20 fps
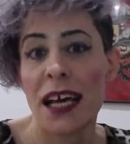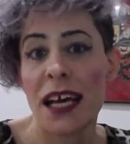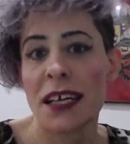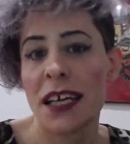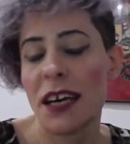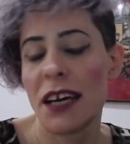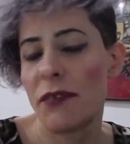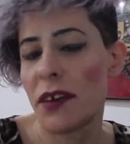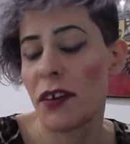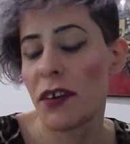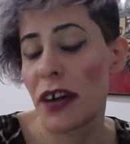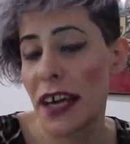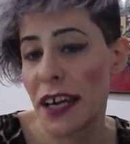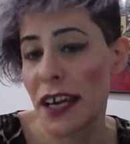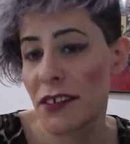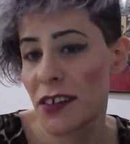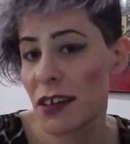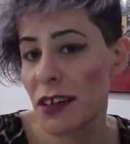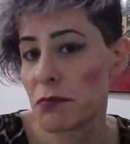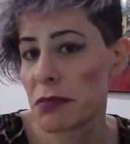If you're here,
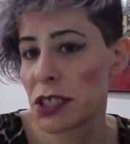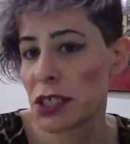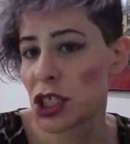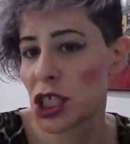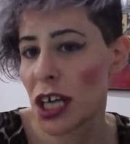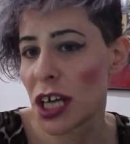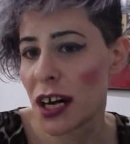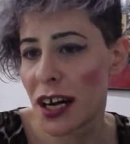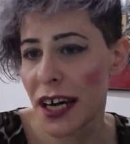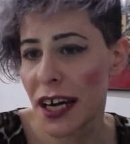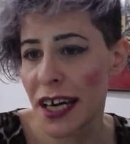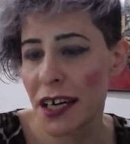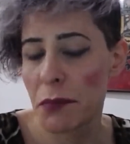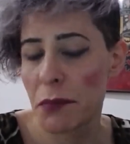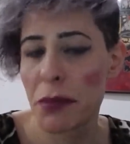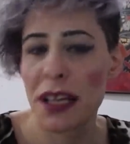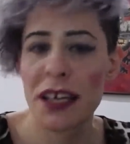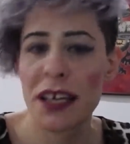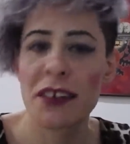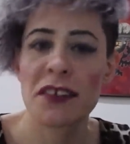don't be shy.
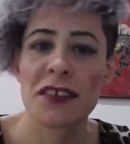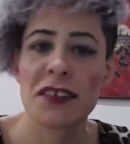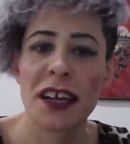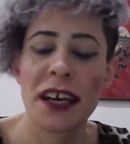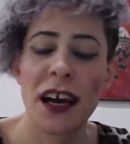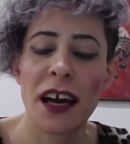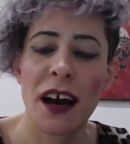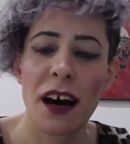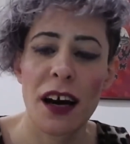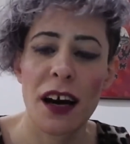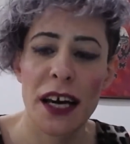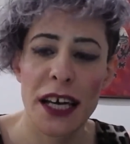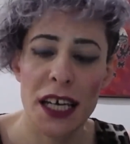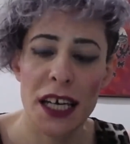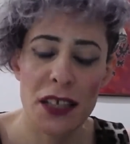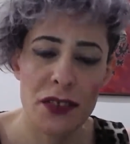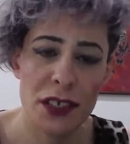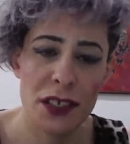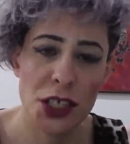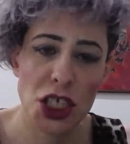Please say hi
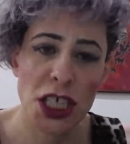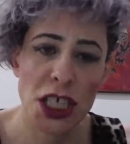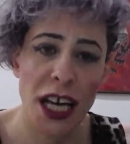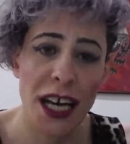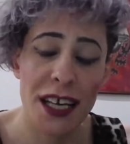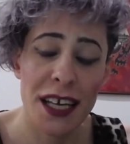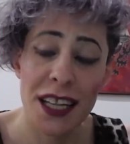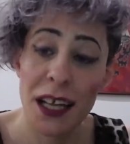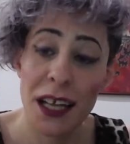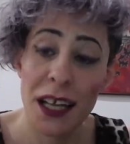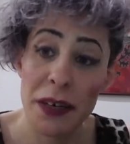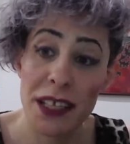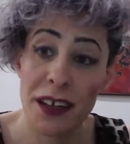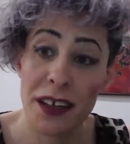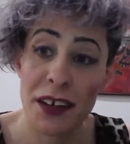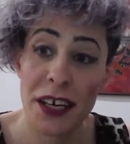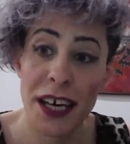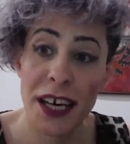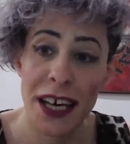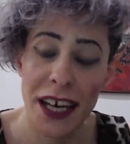in the chat. Let me know
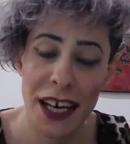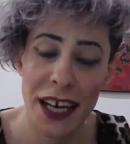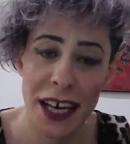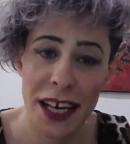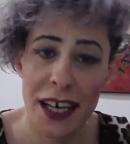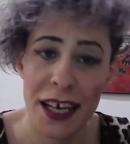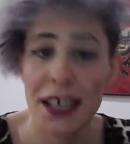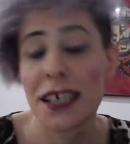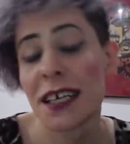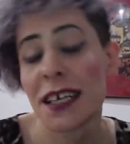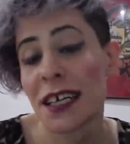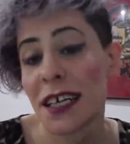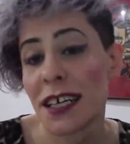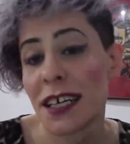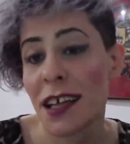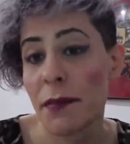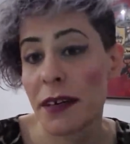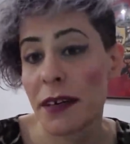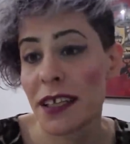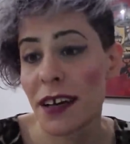you're here.
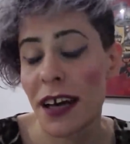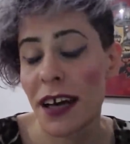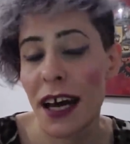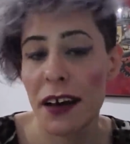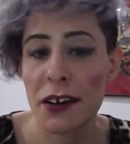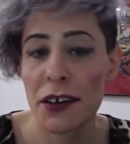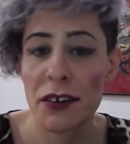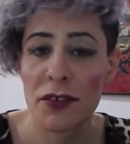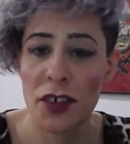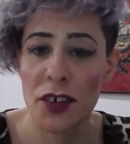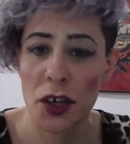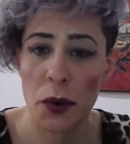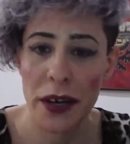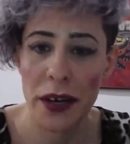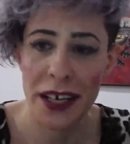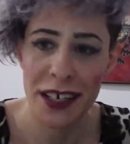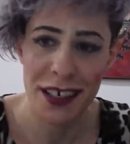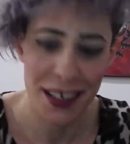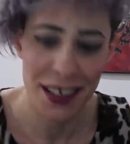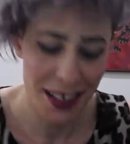Let me know how you're
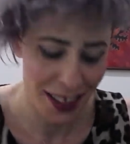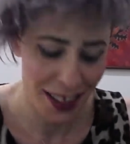doing.